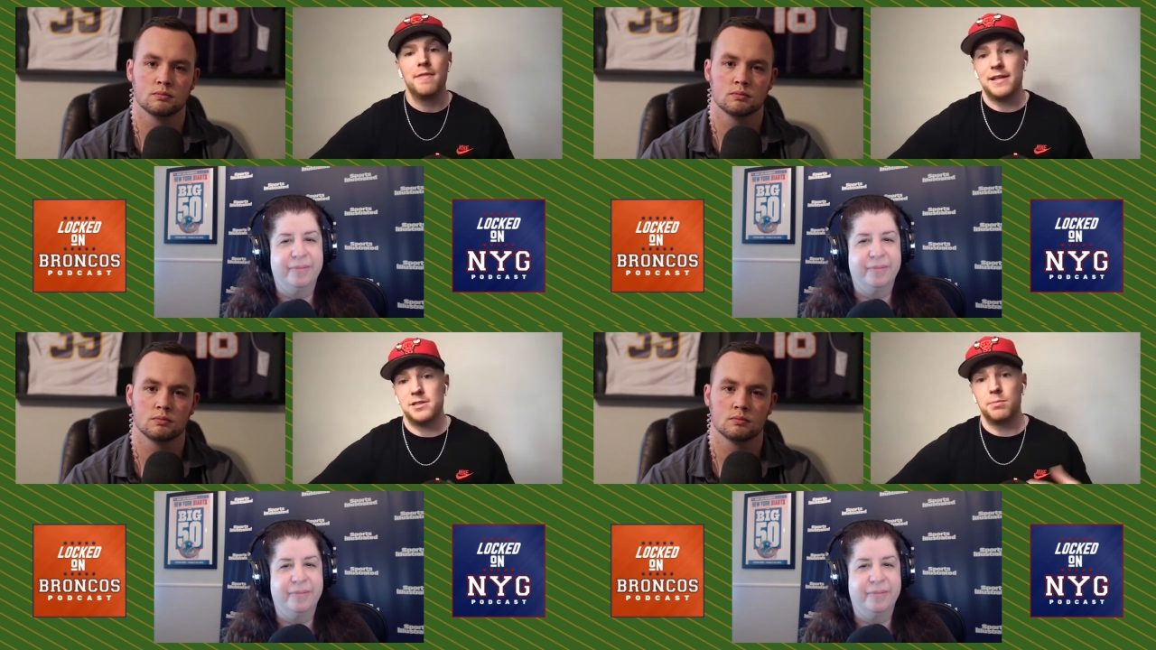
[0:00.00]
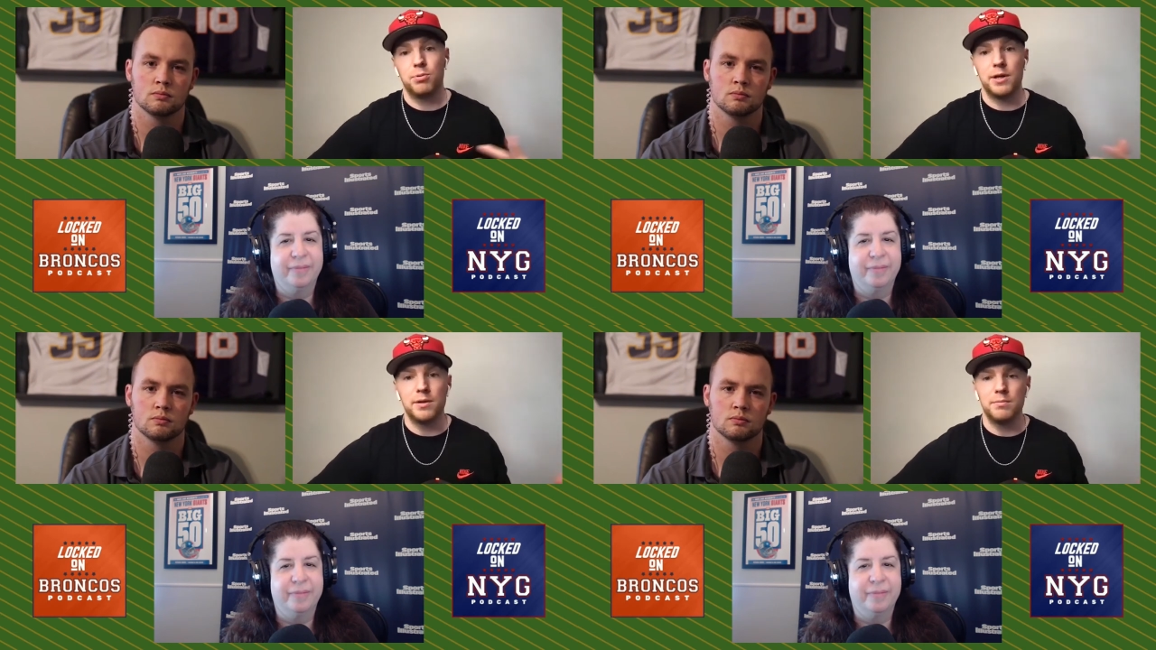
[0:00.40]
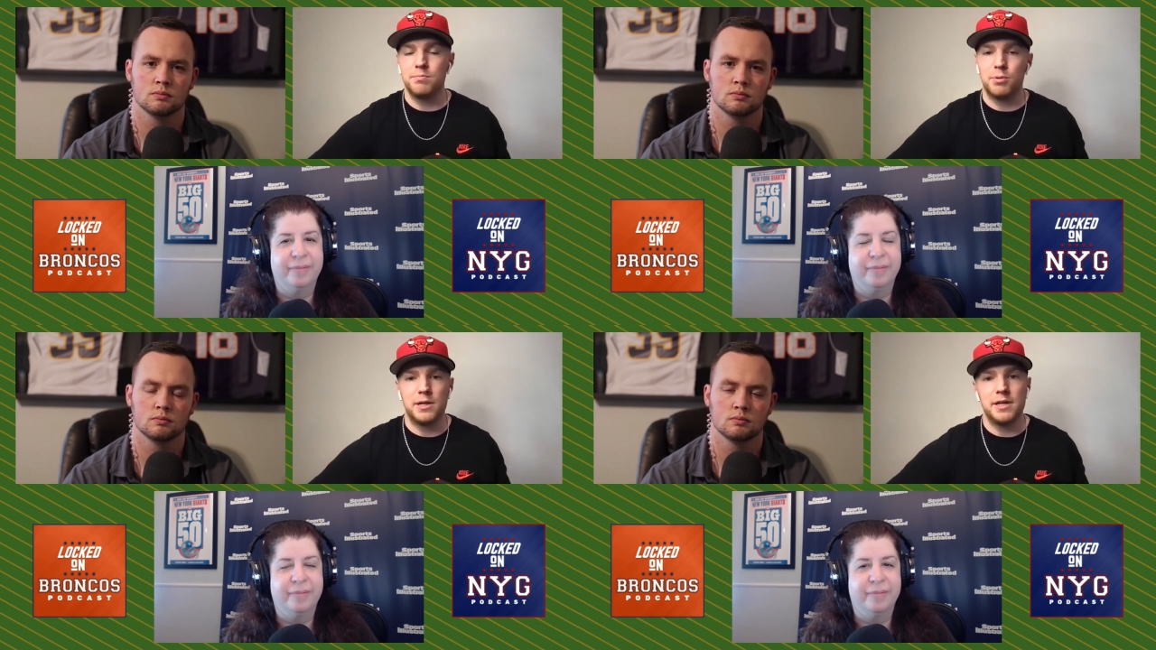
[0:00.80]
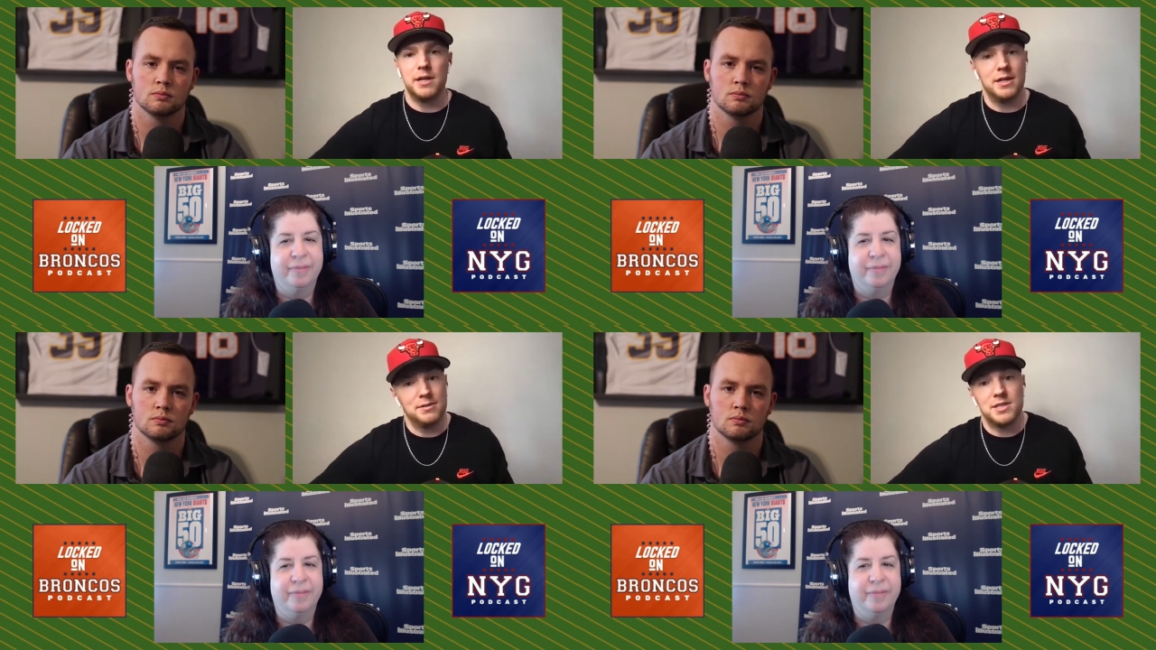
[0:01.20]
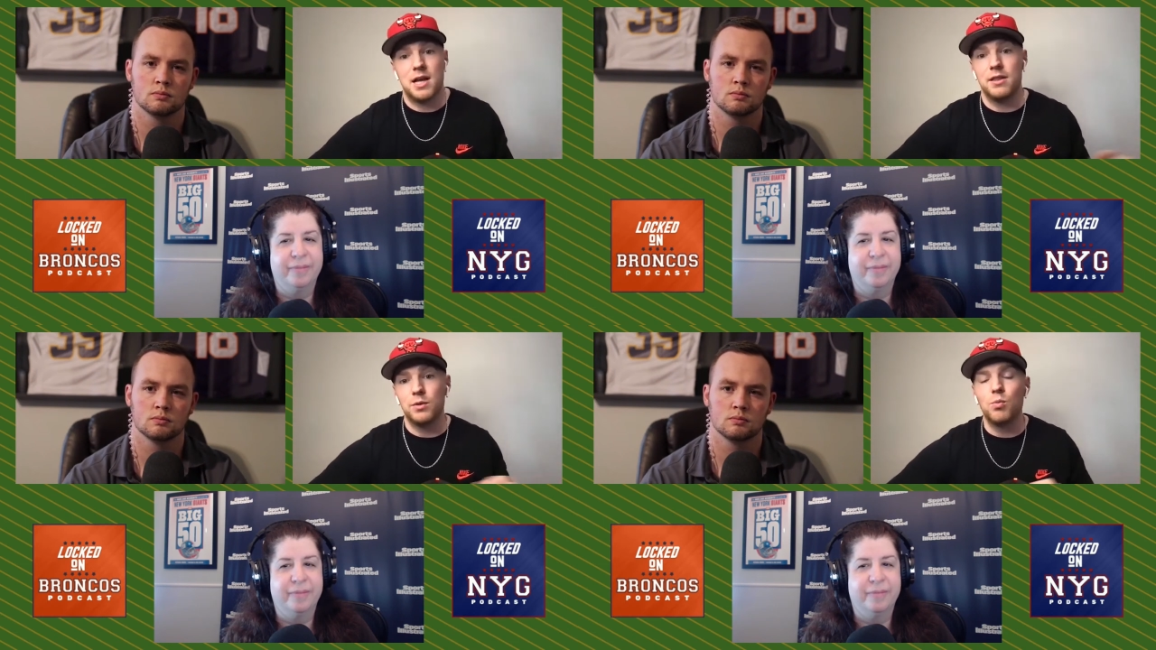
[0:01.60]
Speaker 1: That's a pretty, pretty uh,
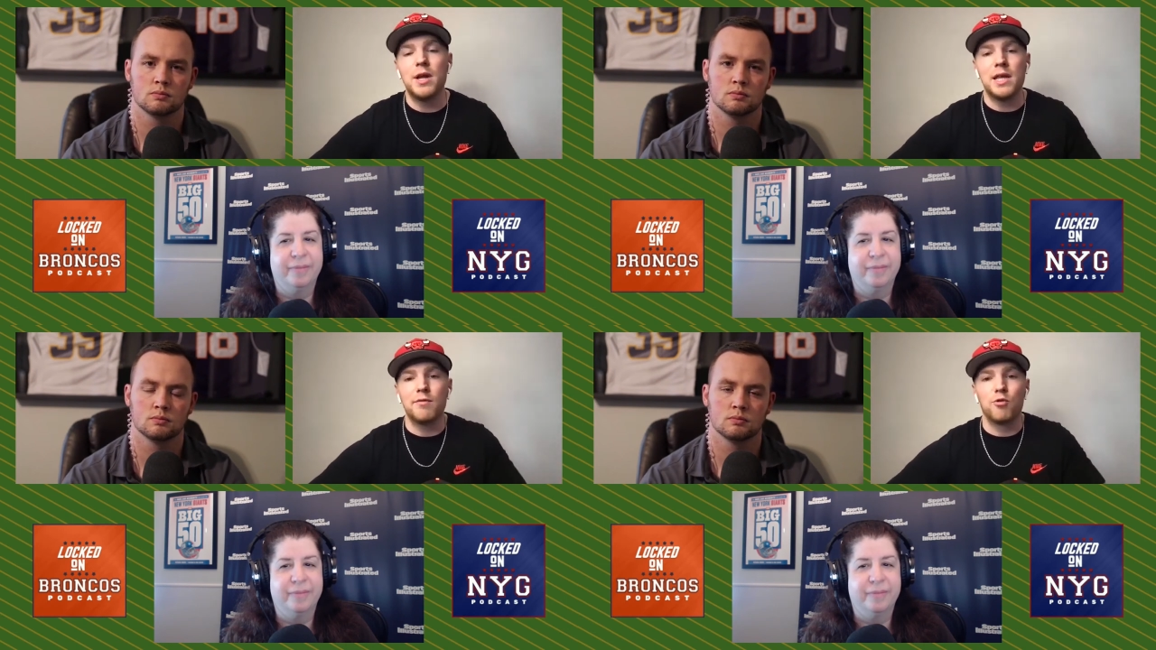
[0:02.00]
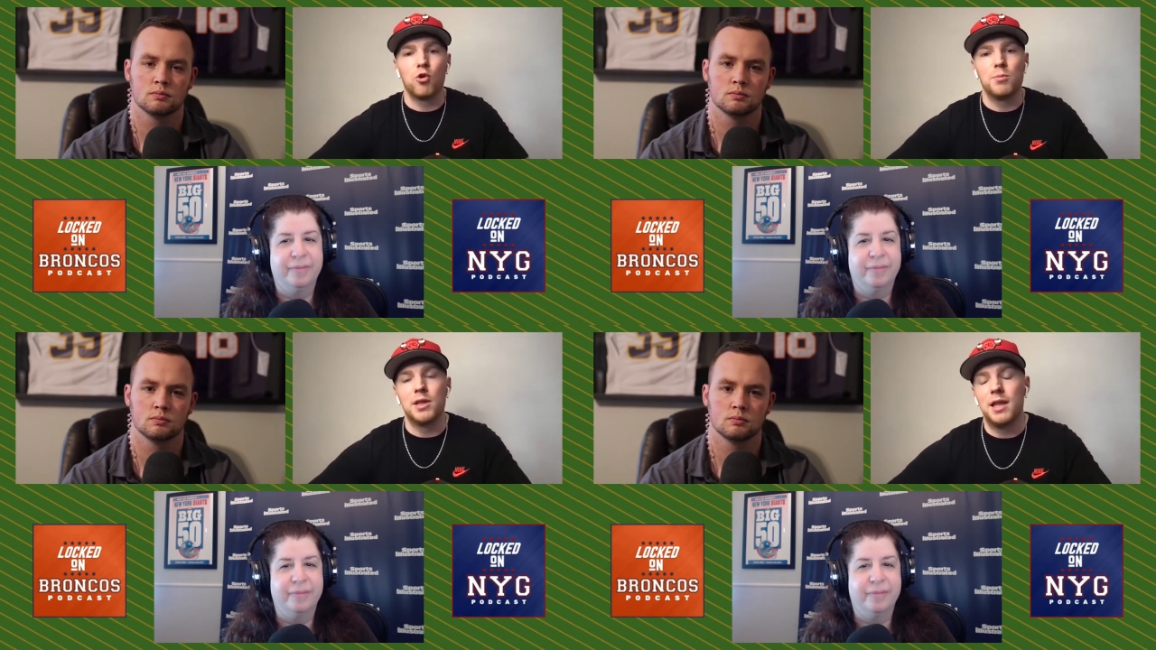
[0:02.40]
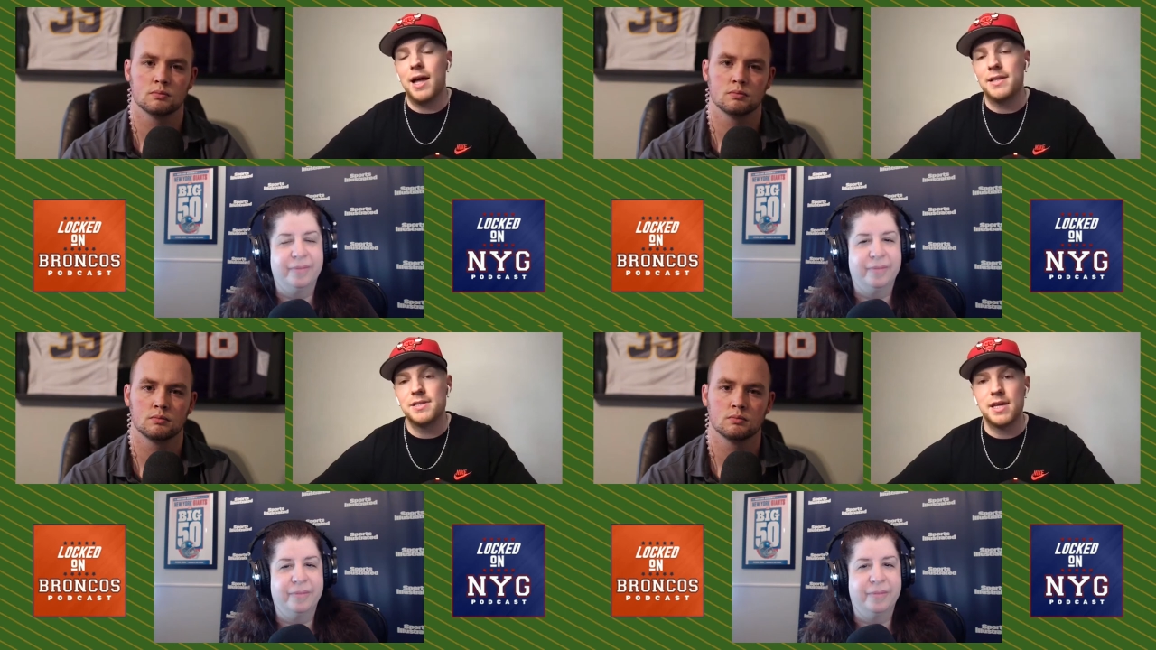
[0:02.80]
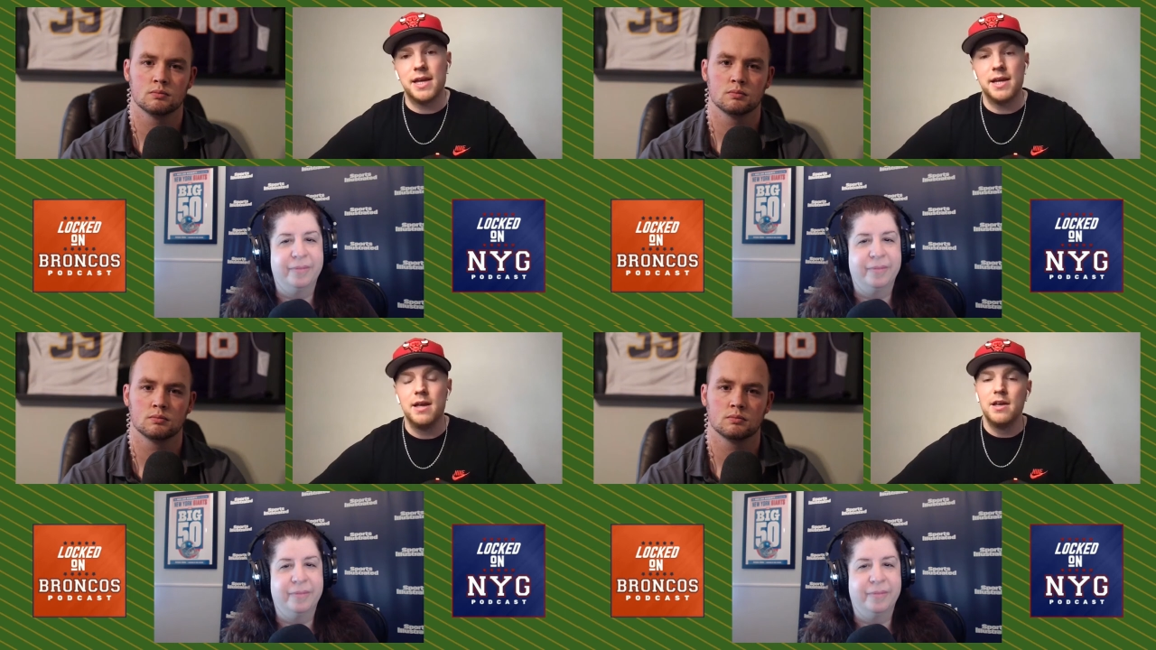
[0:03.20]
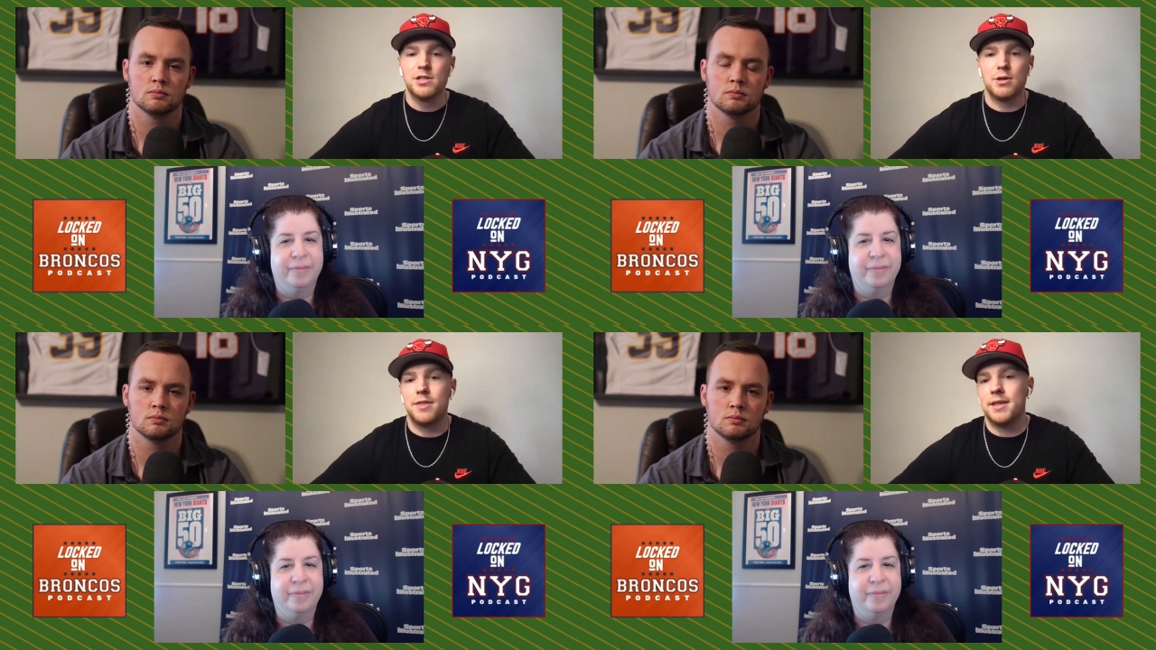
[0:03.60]
solid winning formula, I'd say.
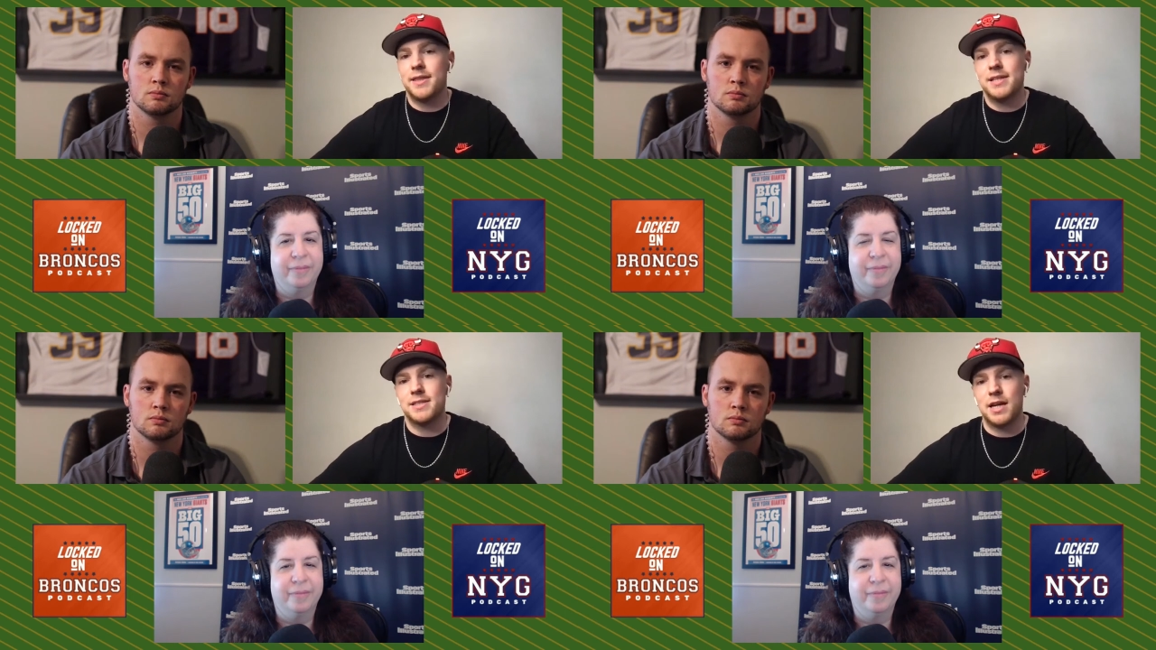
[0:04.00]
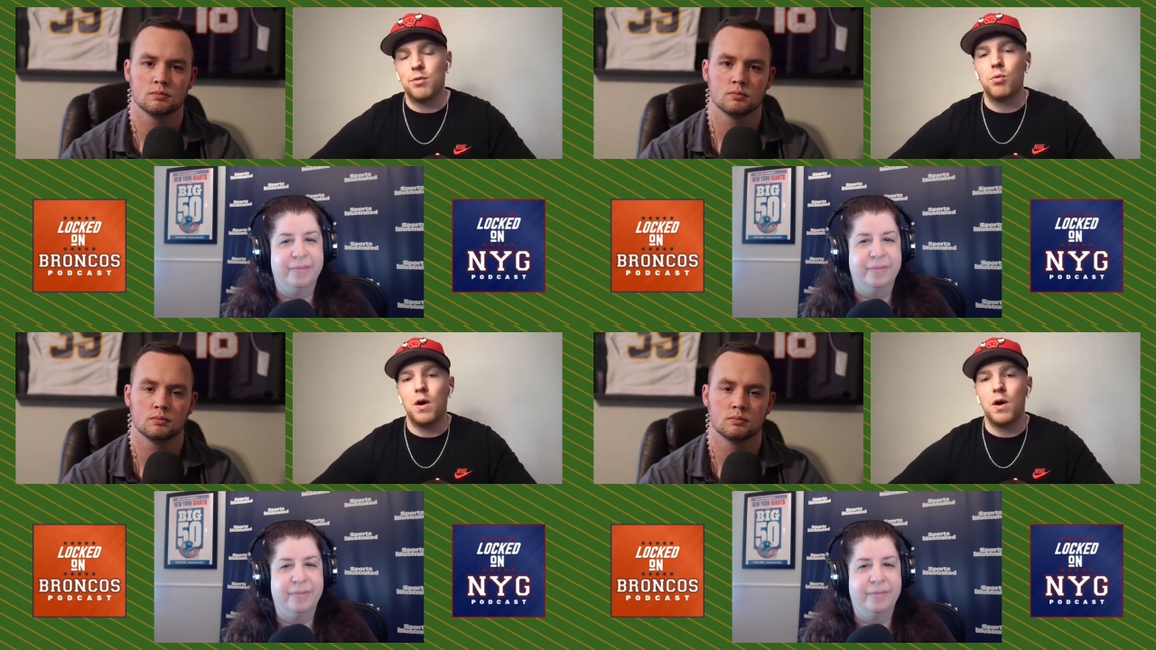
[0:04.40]
So I think that's kind of